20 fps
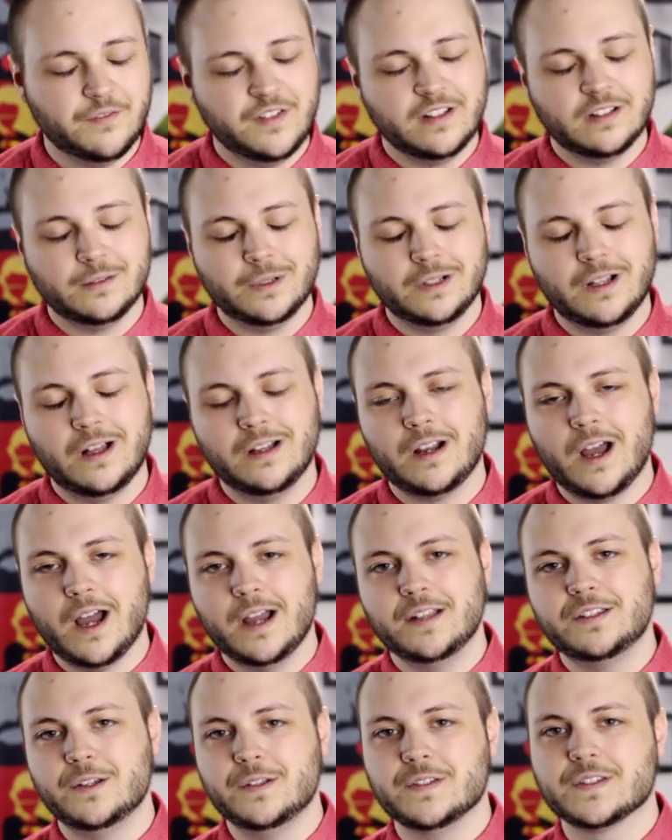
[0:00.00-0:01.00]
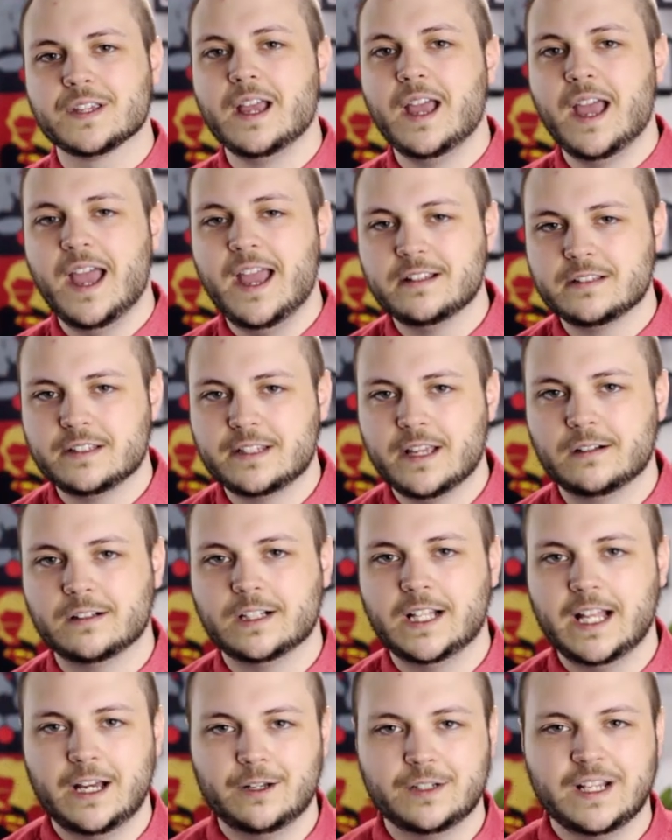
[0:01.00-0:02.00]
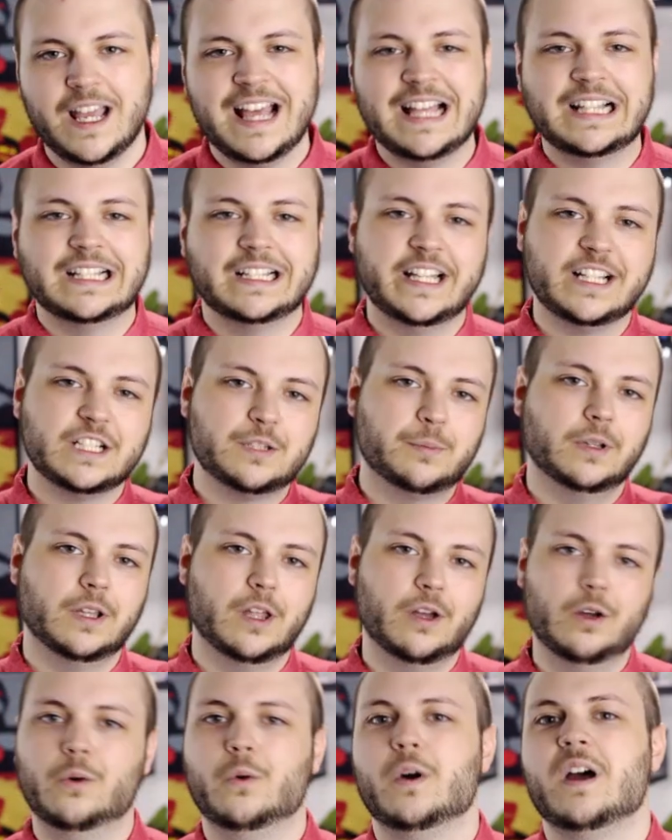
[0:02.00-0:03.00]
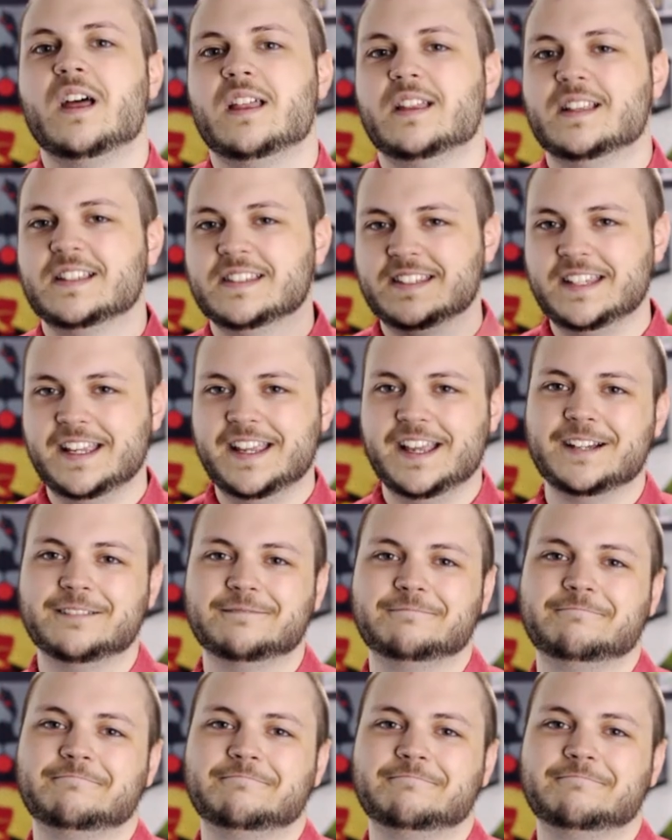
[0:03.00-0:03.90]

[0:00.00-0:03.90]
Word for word: available on iTunes and SoundCloud. Linked below. See ya.